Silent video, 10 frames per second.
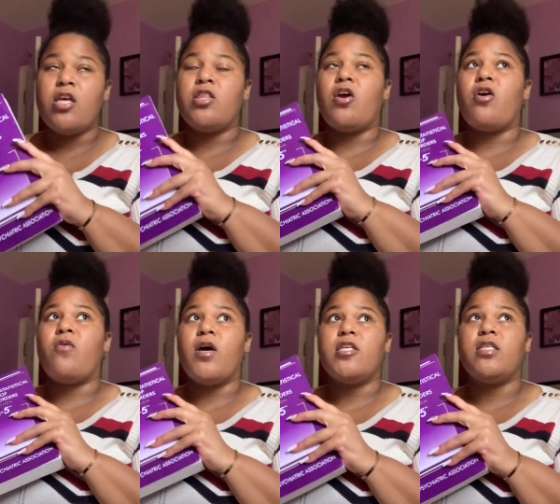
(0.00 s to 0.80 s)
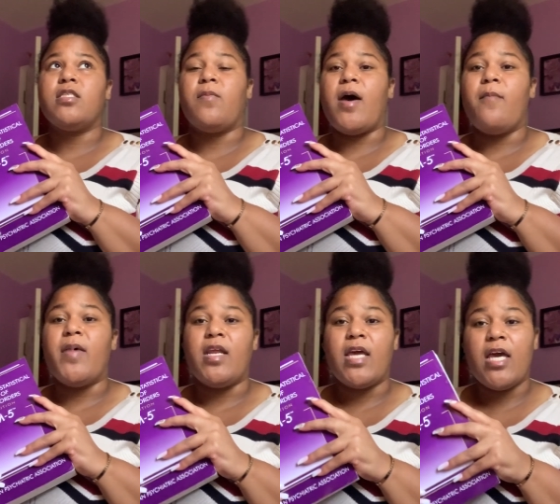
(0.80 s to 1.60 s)
There are questions about
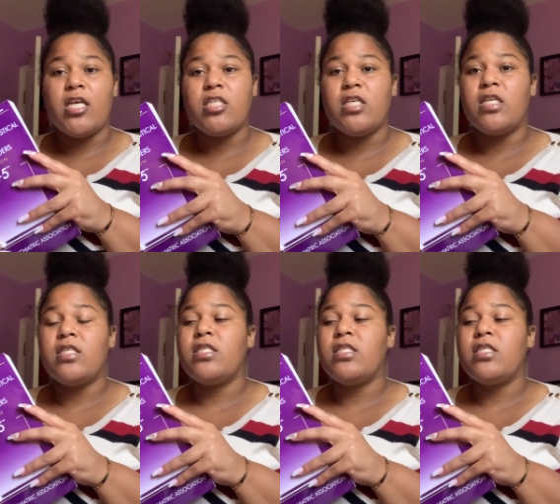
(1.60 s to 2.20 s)
medications.